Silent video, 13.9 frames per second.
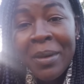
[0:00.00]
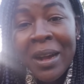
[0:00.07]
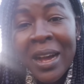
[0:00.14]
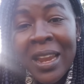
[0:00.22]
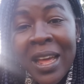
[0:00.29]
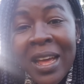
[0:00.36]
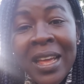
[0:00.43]

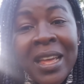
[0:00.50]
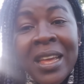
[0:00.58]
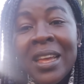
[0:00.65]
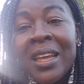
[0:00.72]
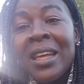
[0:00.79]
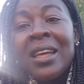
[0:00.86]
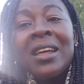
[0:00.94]
color,
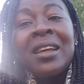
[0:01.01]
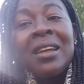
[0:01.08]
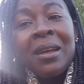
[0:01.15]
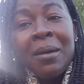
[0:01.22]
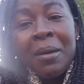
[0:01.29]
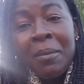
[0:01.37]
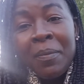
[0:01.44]

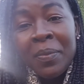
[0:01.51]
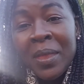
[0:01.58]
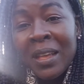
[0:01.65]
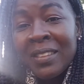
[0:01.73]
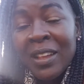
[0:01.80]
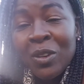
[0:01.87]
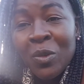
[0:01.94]

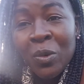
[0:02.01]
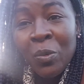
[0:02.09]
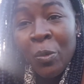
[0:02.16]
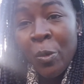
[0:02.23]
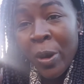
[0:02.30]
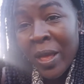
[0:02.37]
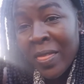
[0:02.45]
doesn't,
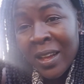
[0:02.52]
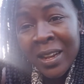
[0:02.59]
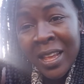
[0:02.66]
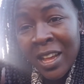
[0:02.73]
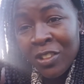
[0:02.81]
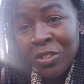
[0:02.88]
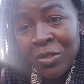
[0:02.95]
whether
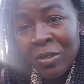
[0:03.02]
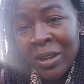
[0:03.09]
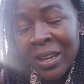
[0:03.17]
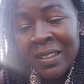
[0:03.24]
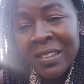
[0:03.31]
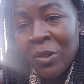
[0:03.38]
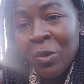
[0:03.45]
they are children,
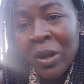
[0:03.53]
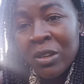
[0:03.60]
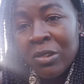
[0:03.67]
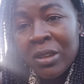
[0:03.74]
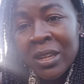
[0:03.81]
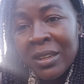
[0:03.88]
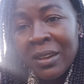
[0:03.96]
doesn't want
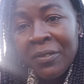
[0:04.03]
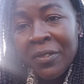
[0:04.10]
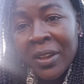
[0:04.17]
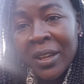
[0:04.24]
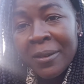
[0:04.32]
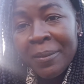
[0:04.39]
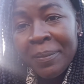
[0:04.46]
to
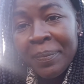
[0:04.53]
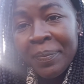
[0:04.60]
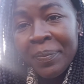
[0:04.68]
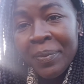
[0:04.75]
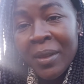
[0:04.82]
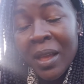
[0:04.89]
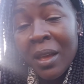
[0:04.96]
intervene,
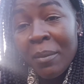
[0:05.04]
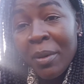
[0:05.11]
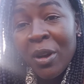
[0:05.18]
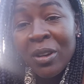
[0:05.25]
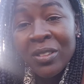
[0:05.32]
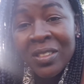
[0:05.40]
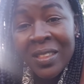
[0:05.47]

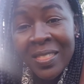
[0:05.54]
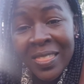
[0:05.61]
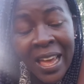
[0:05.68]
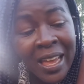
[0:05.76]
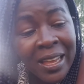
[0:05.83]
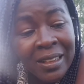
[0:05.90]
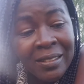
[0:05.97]
because
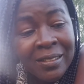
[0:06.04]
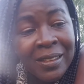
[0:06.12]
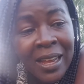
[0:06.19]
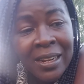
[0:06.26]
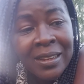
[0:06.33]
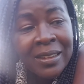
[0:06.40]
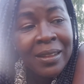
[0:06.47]
thinks
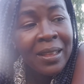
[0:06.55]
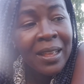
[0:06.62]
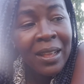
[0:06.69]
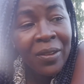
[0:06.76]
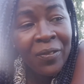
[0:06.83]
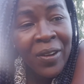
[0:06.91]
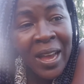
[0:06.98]
that
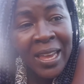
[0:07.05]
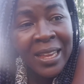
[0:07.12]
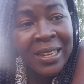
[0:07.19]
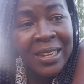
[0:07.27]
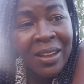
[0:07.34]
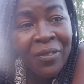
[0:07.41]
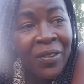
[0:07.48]
if I
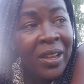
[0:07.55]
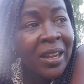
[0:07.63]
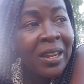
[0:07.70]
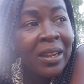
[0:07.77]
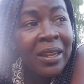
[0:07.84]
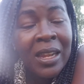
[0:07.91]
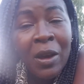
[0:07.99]

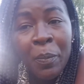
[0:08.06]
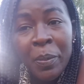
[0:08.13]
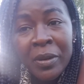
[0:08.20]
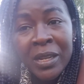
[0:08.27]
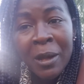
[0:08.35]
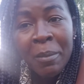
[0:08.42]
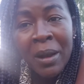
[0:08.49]
intervene, they'll
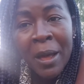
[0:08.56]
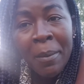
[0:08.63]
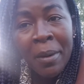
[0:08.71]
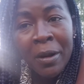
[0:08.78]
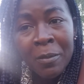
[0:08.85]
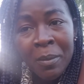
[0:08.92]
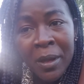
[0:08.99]
put the
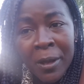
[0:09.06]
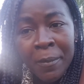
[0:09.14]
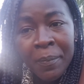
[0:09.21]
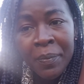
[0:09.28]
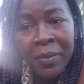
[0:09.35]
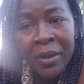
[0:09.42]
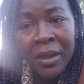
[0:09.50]
blame on me.
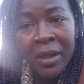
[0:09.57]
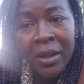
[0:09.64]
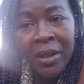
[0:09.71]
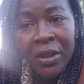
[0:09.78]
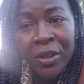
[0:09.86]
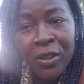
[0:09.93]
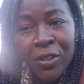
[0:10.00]

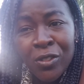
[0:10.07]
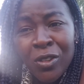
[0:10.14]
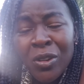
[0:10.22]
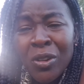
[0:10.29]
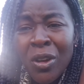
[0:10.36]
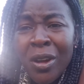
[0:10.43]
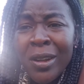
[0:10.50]

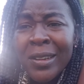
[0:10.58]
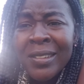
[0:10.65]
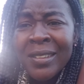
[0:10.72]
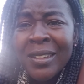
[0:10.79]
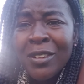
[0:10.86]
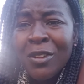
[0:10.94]
So don't